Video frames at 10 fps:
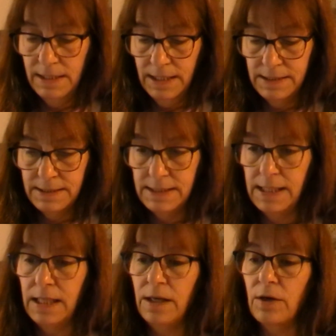Let's
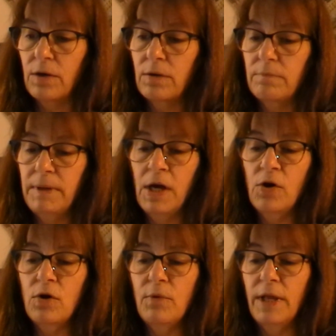see here.
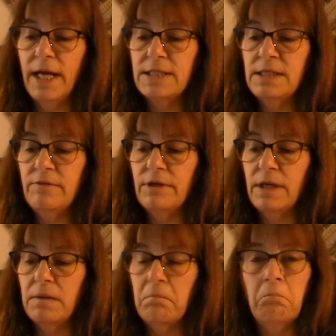Paranormal
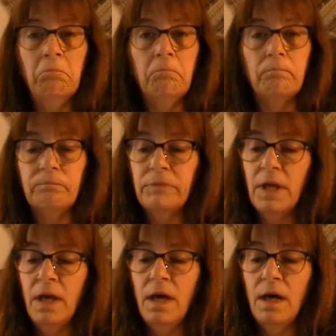activity.
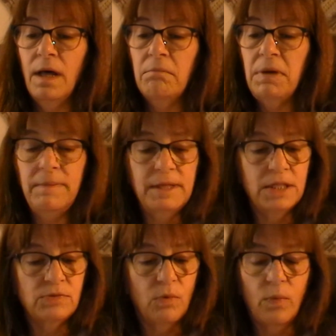Maybe
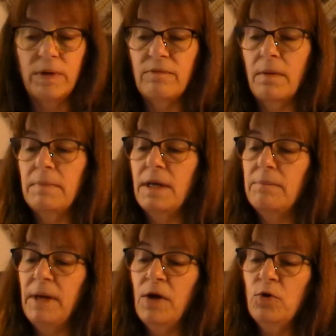that's where we'll read from.
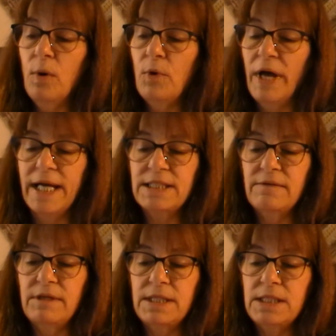Paranormal
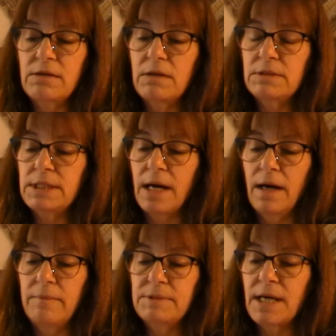activity. Deer Island
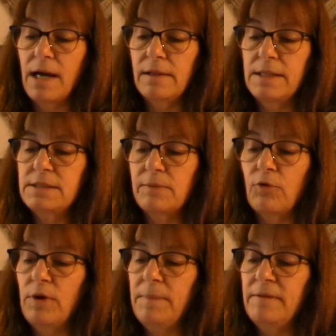Times highlights some
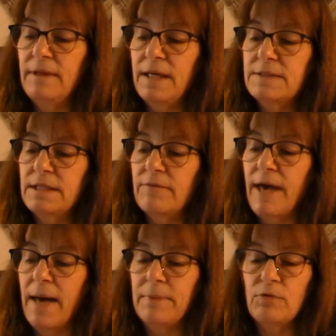creepy things that have
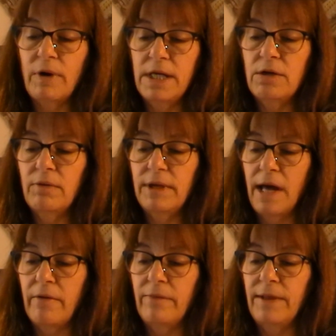happened right here on the
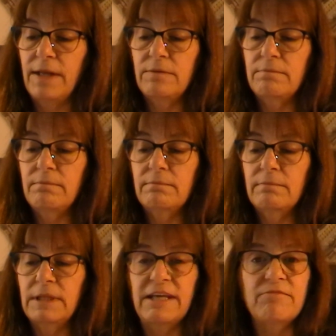island that
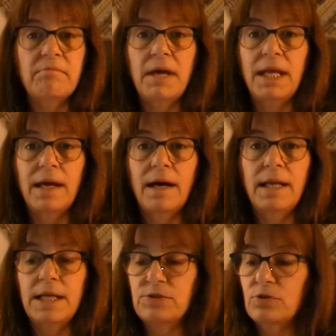leave many
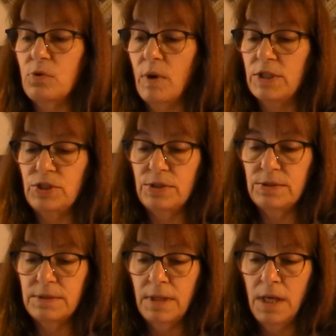unanswered
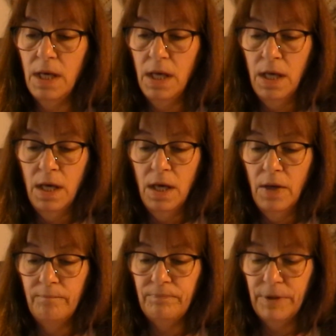questions.
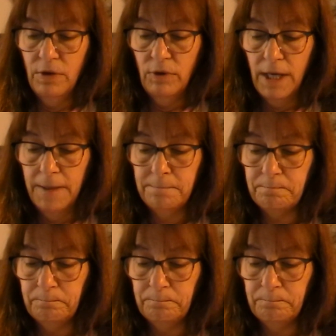Okay.